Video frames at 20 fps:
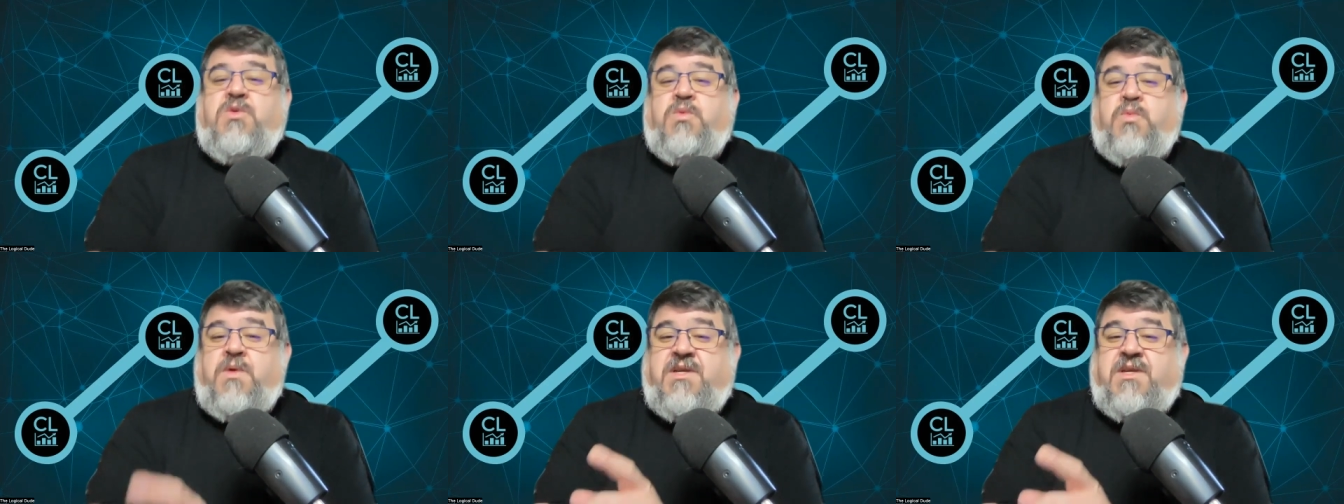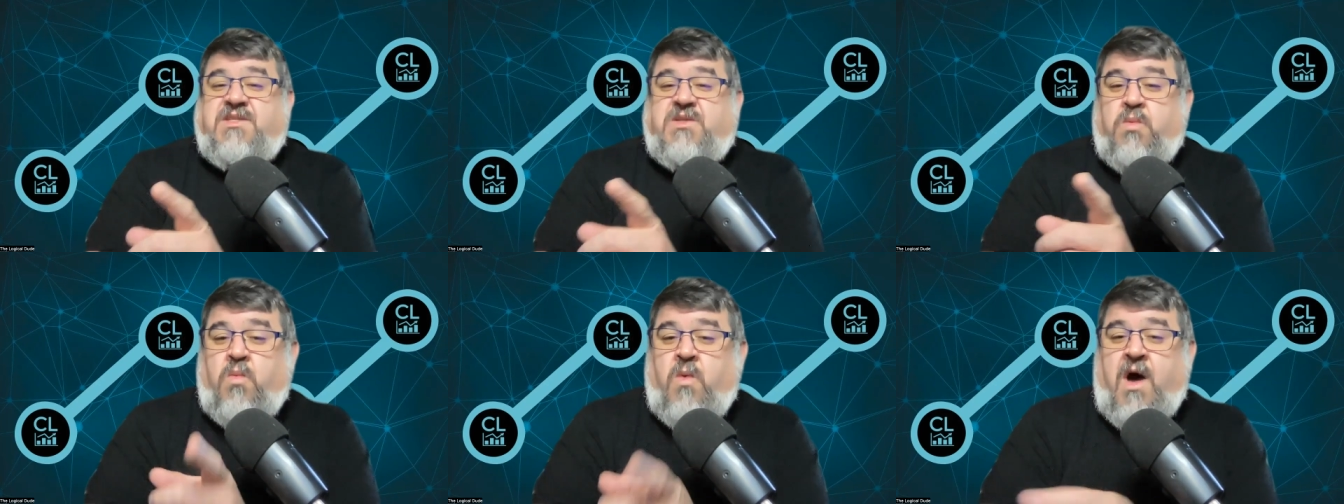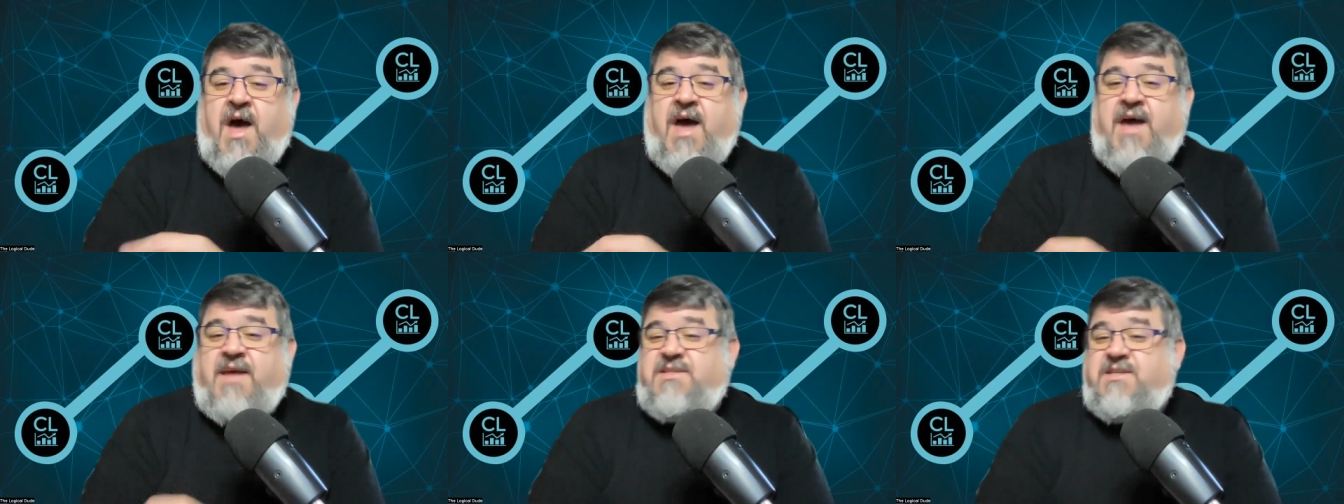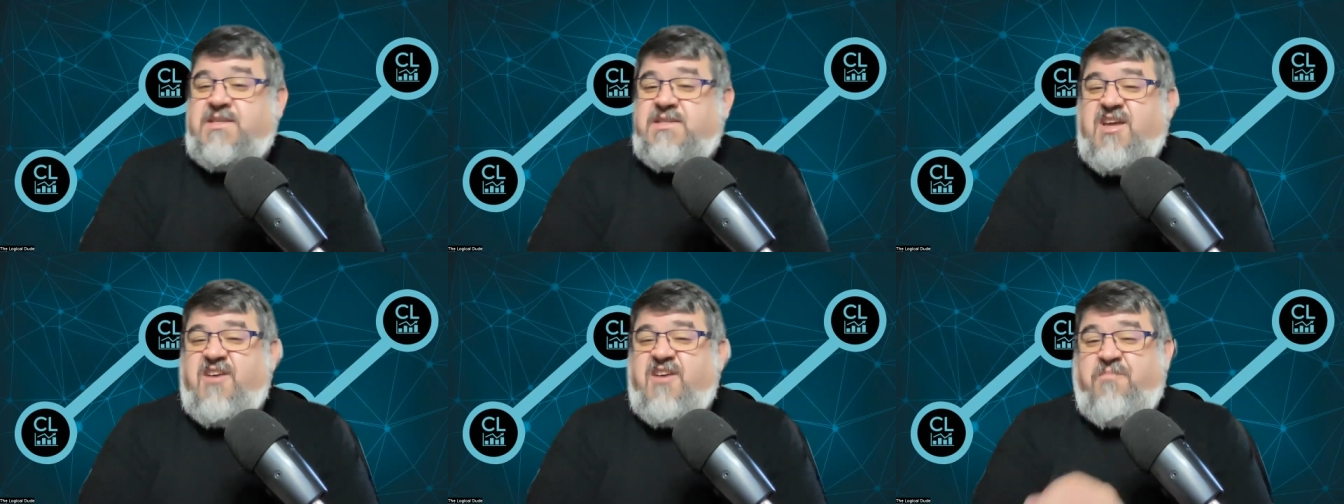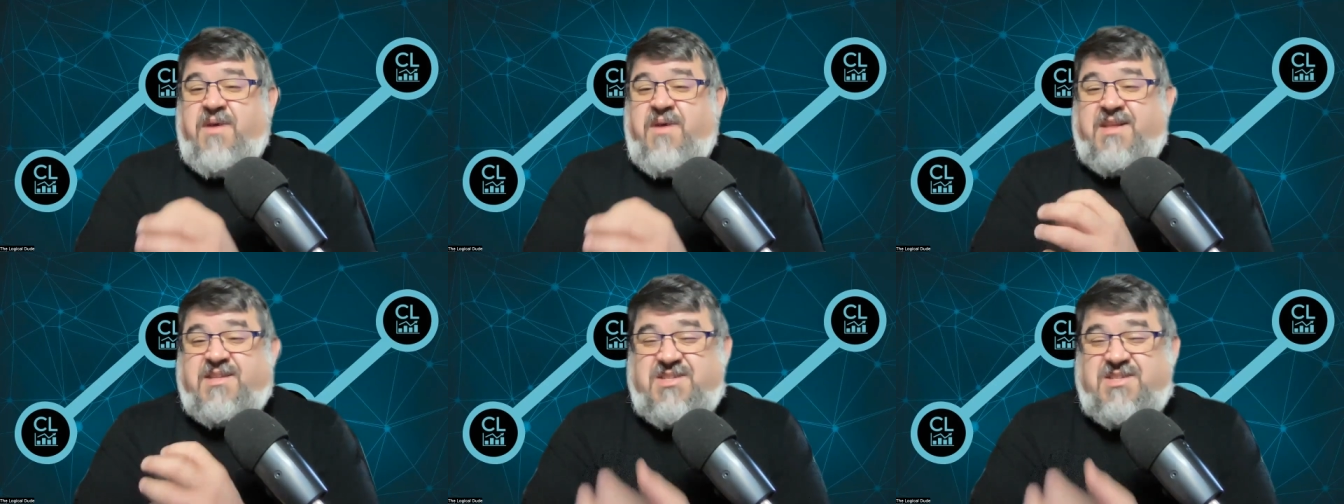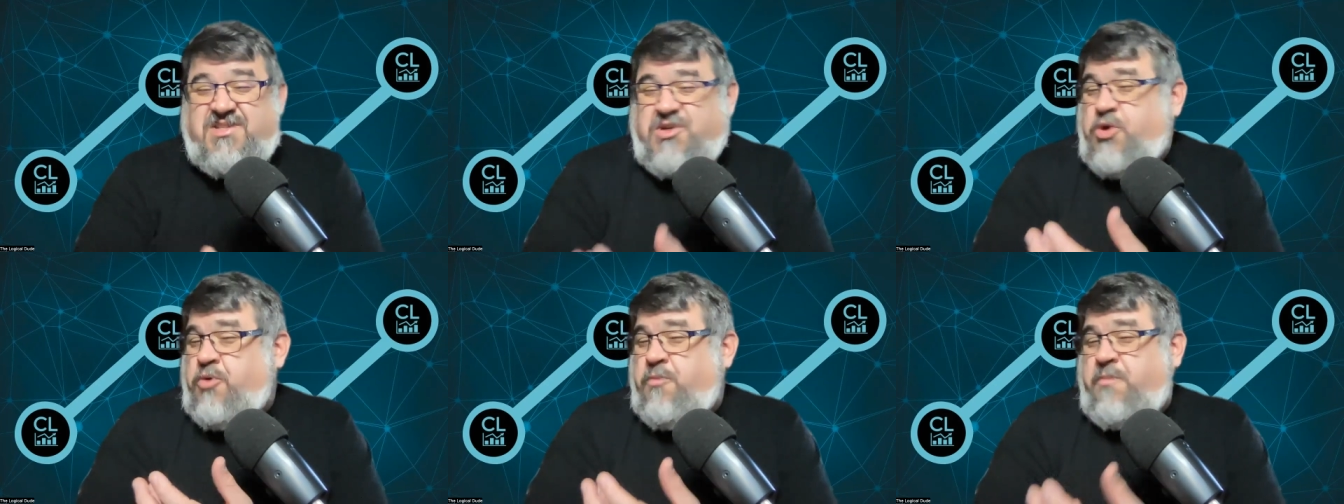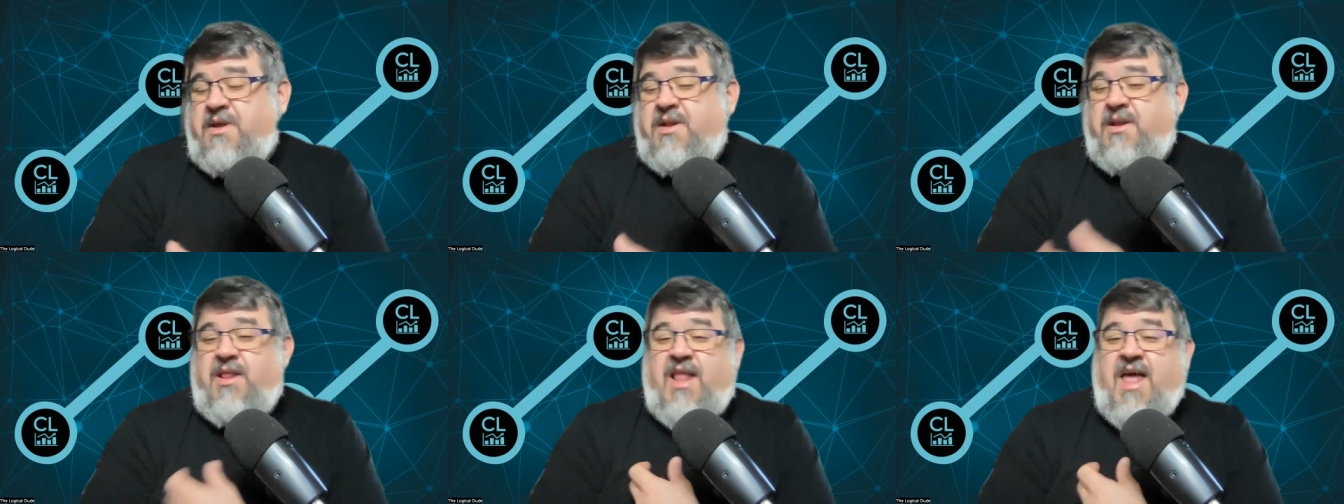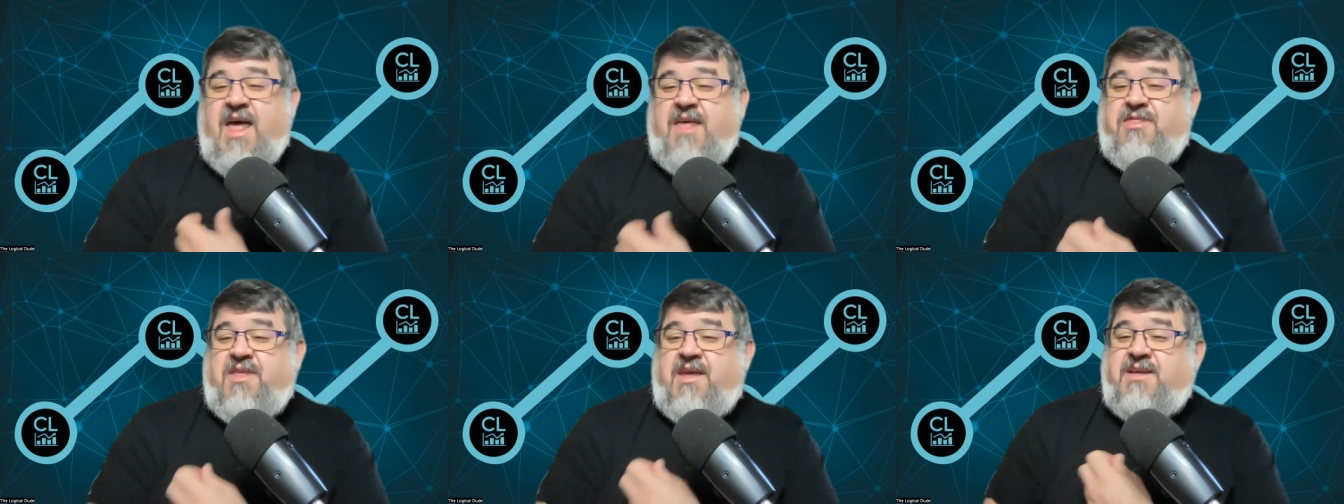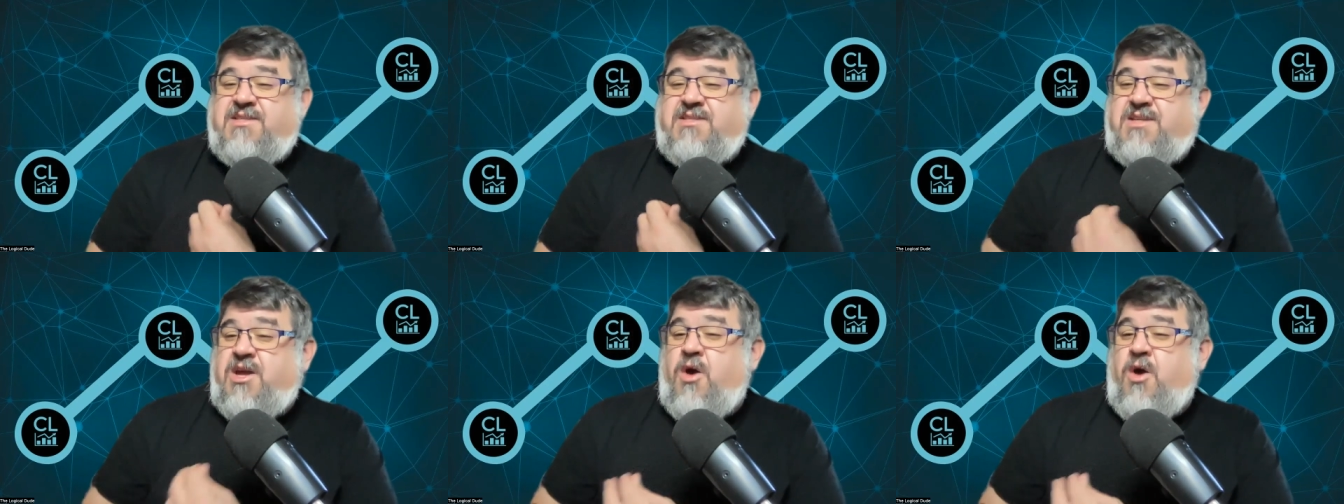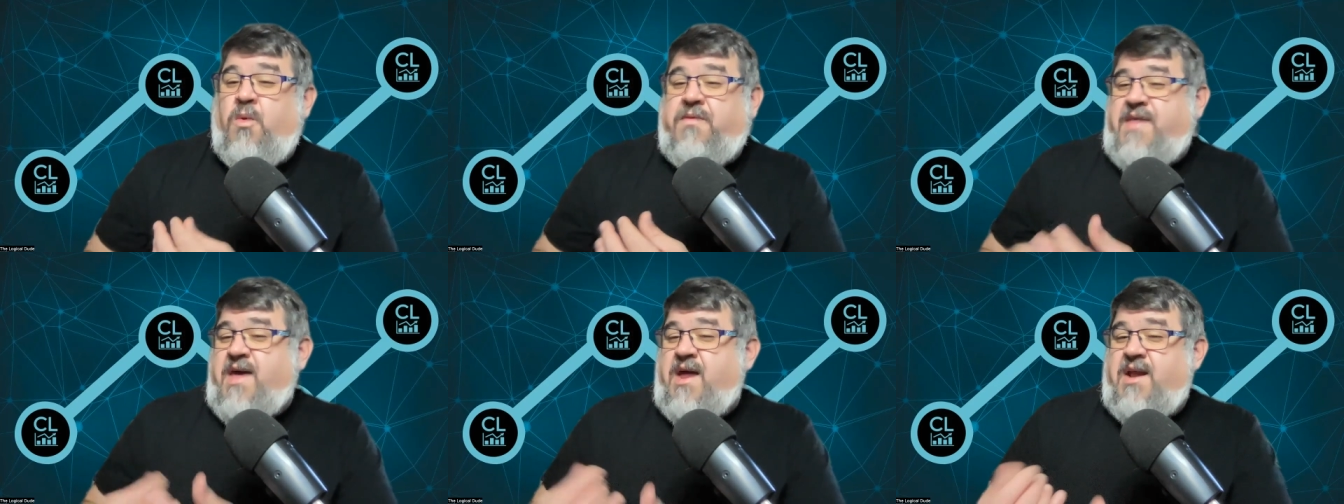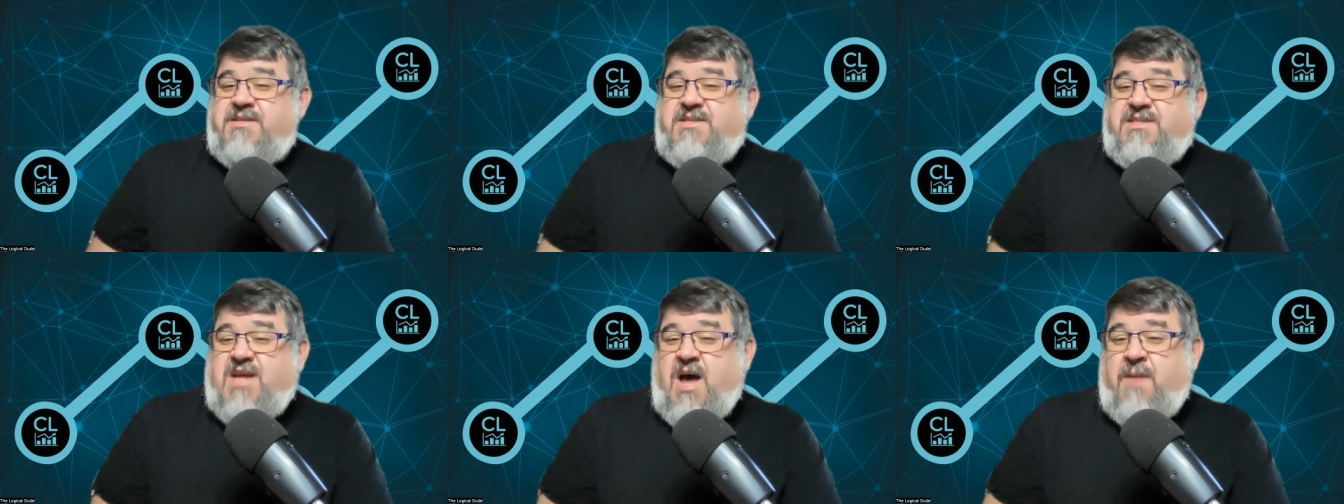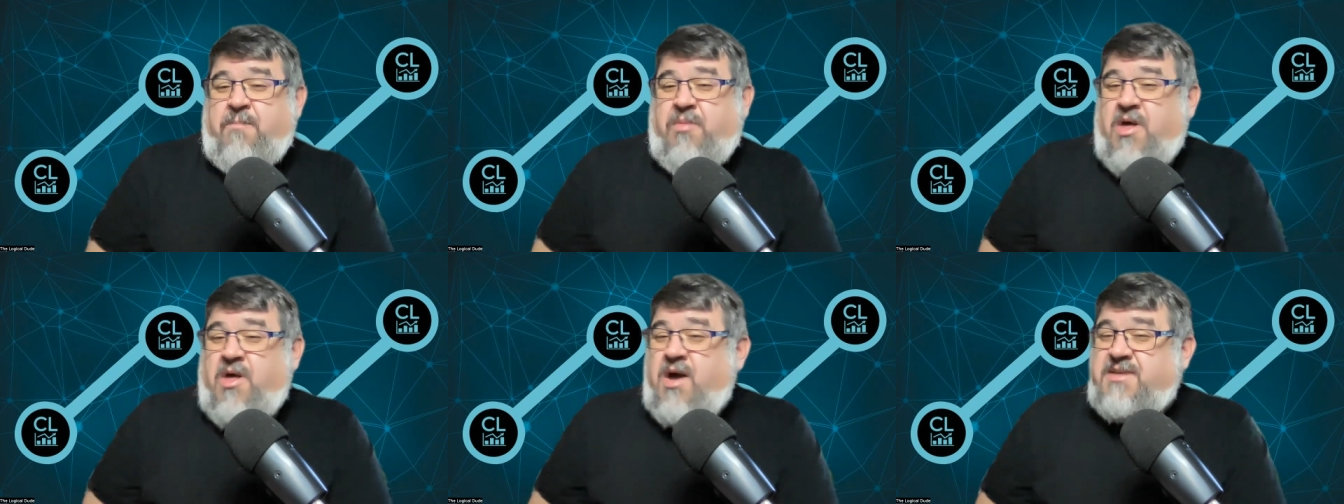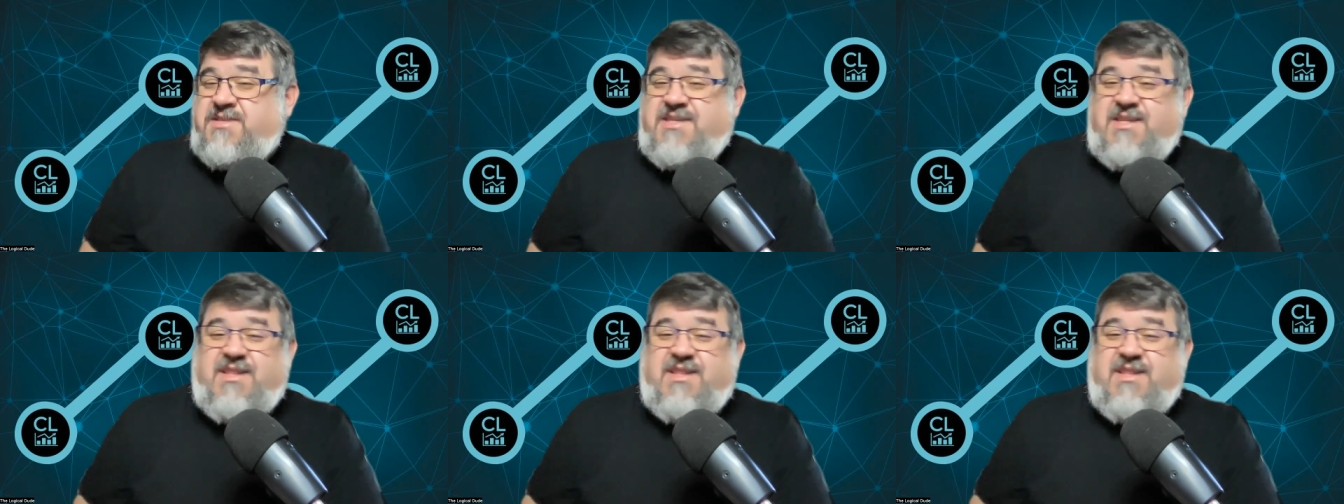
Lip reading: The reason why is because I've been stupid, let things go without a stop loss,